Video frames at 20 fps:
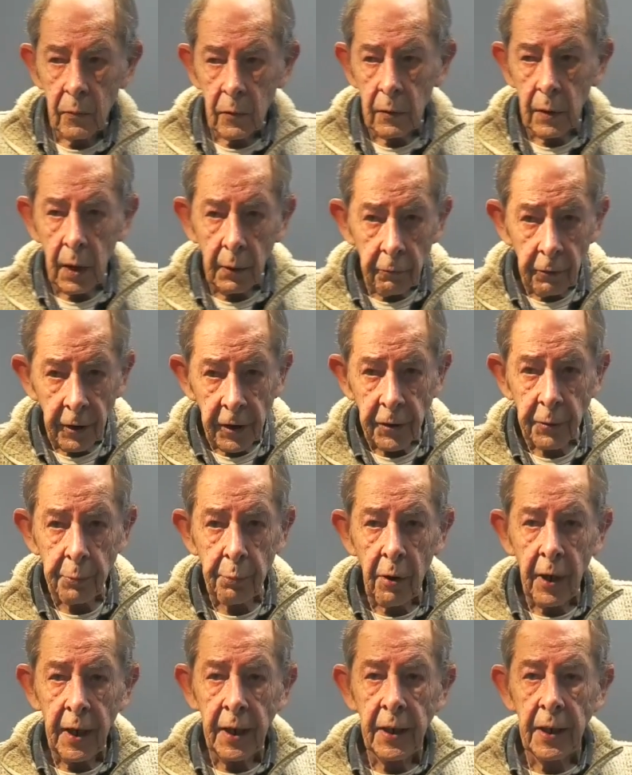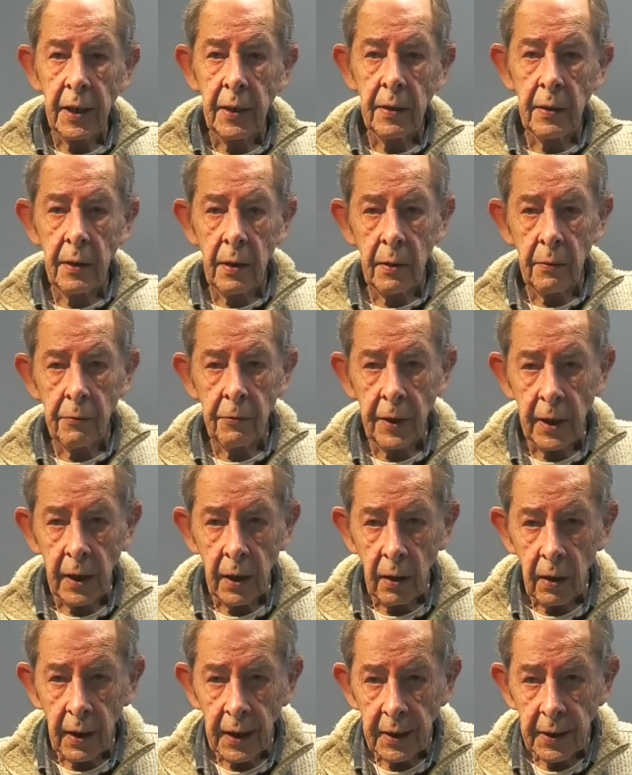and resprayed it,
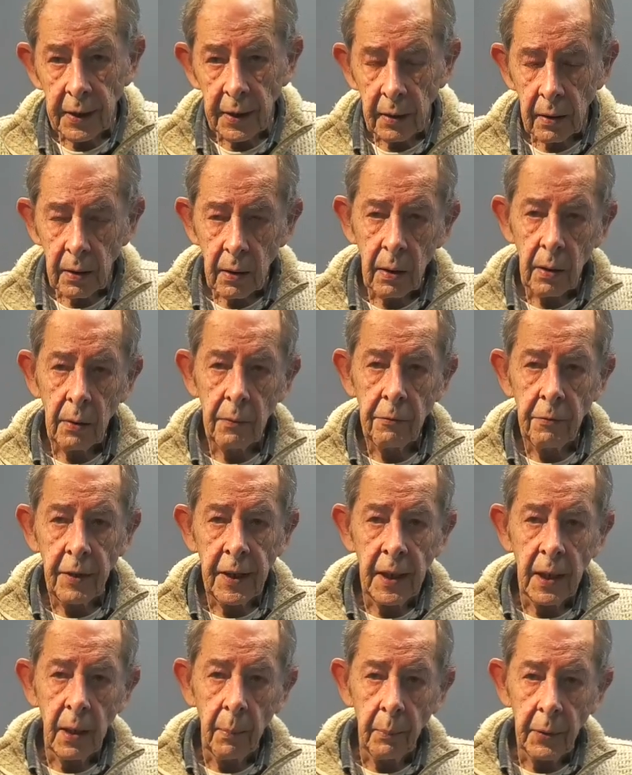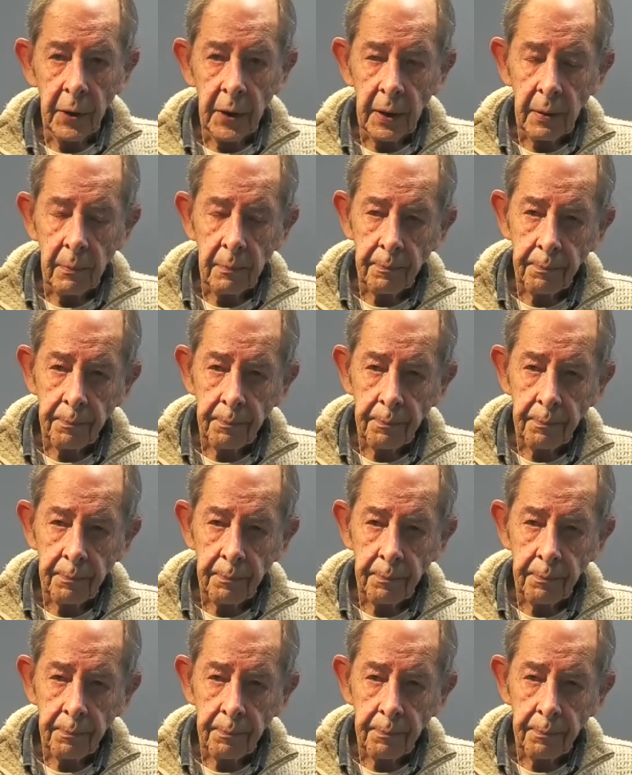relined it, and renumbered it,